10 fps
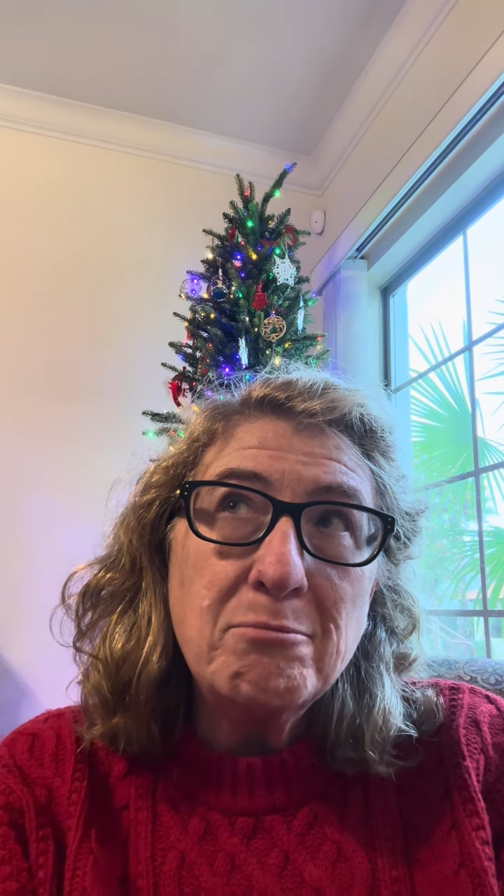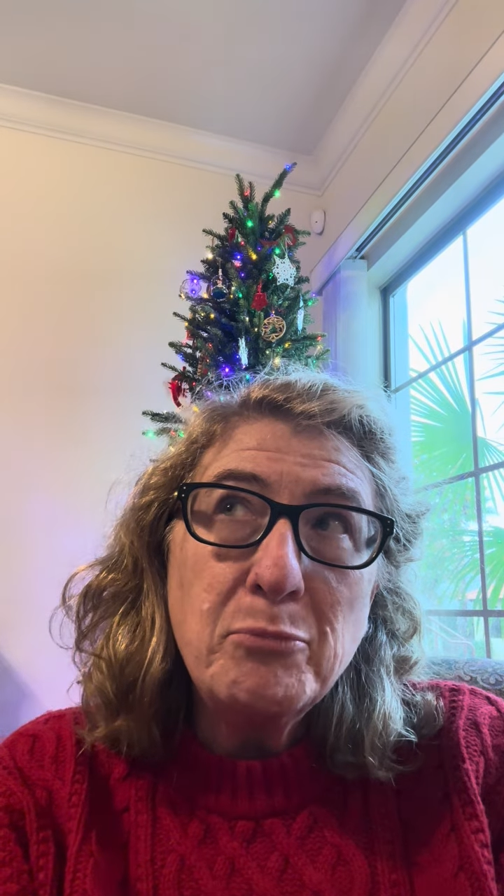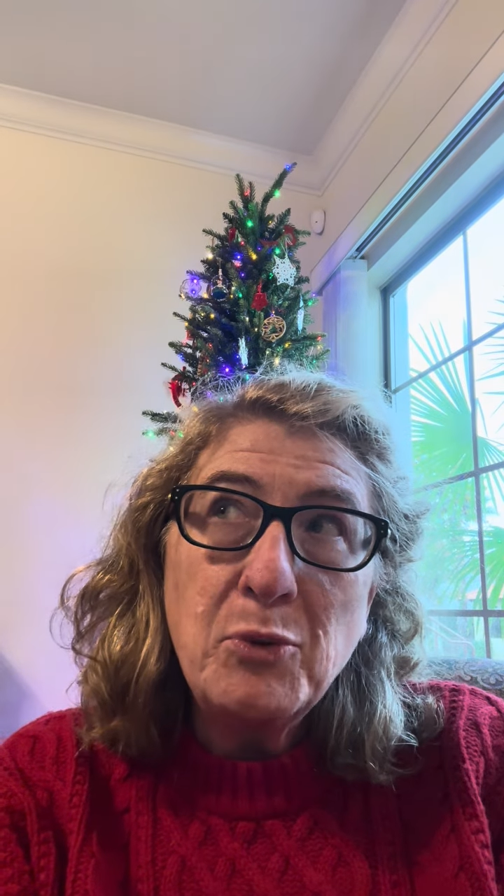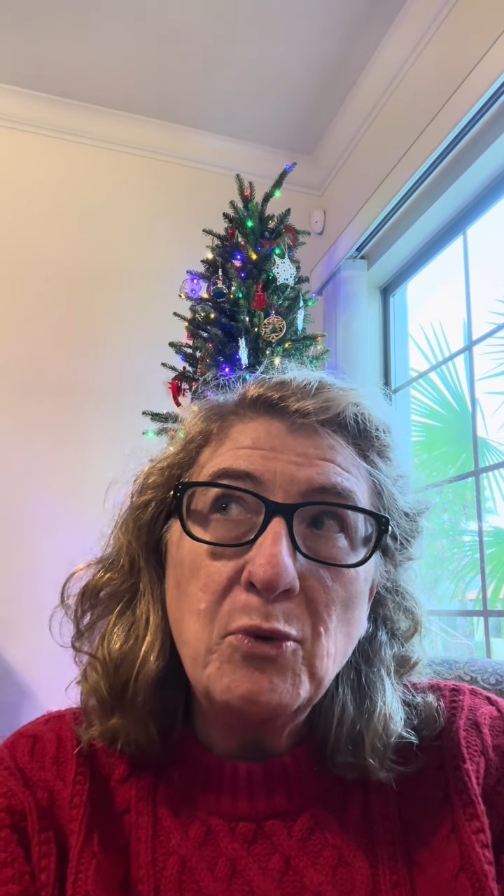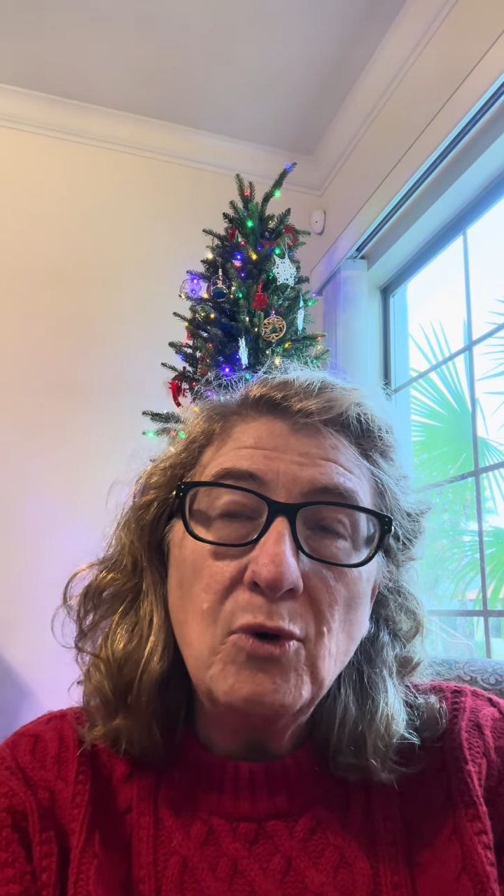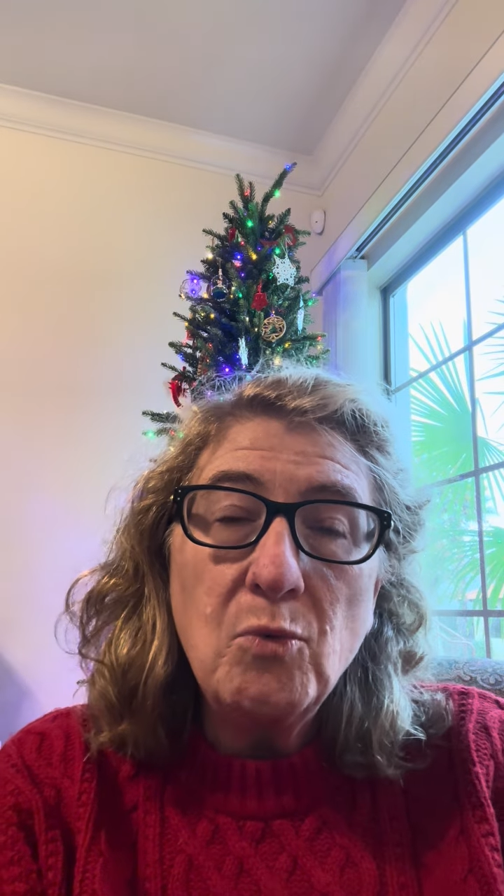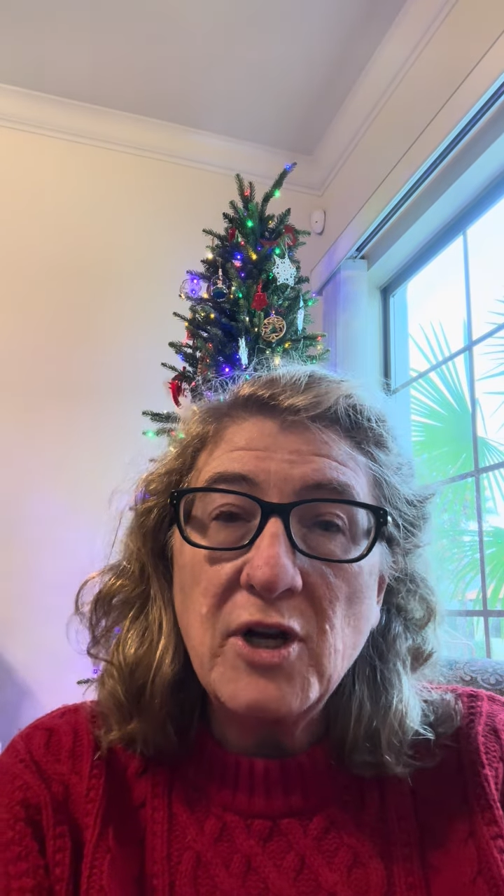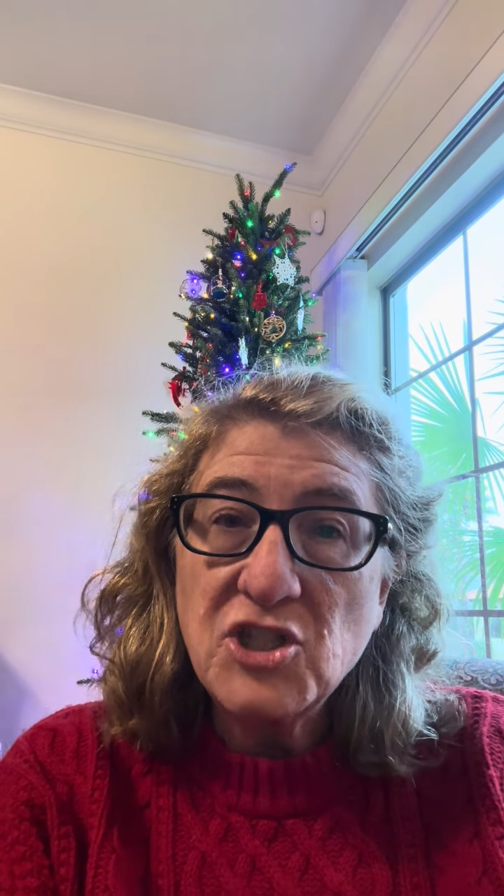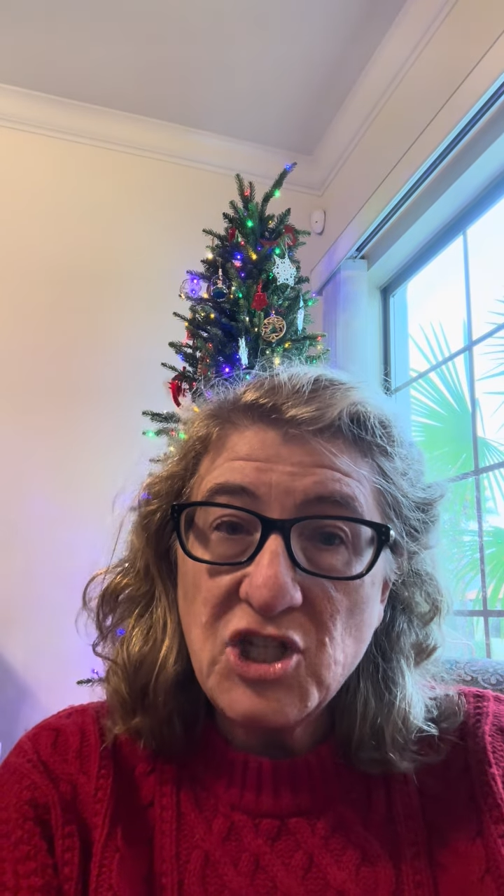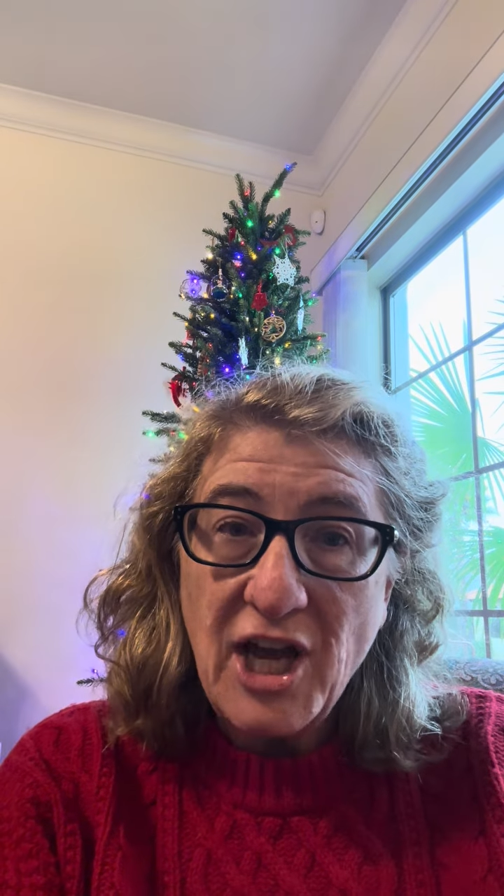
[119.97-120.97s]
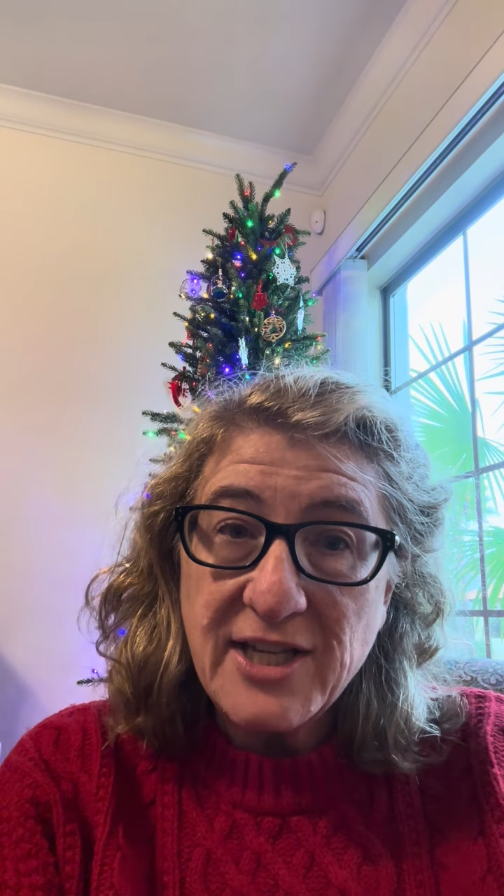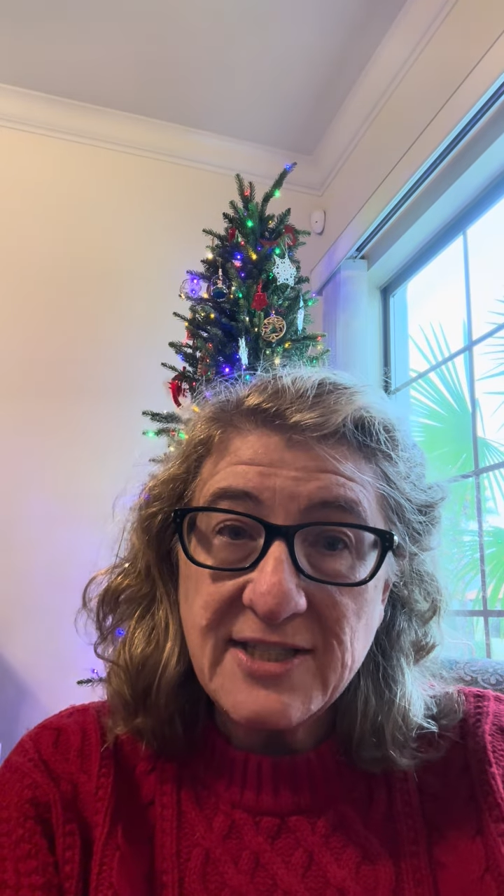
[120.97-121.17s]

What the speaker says: pool one-shot